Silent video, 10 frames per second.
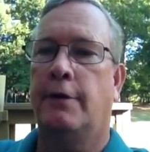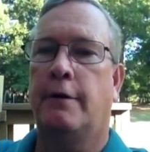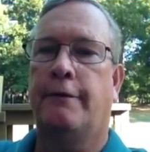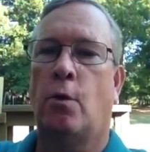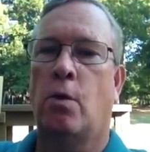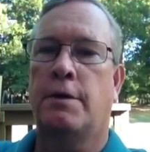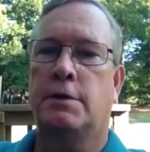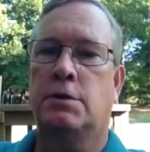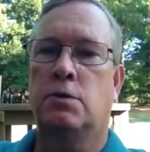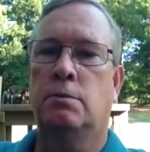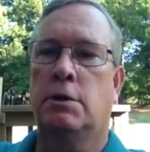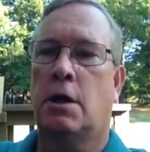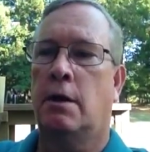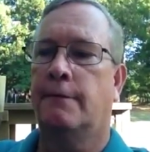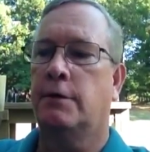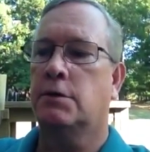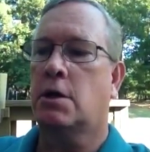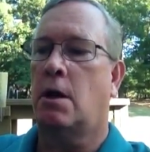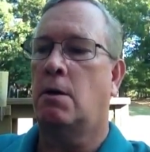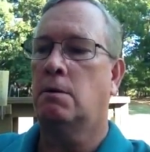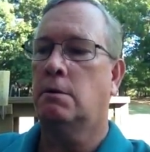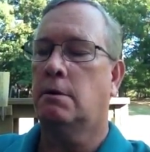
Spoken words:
our 4th Zoom conference call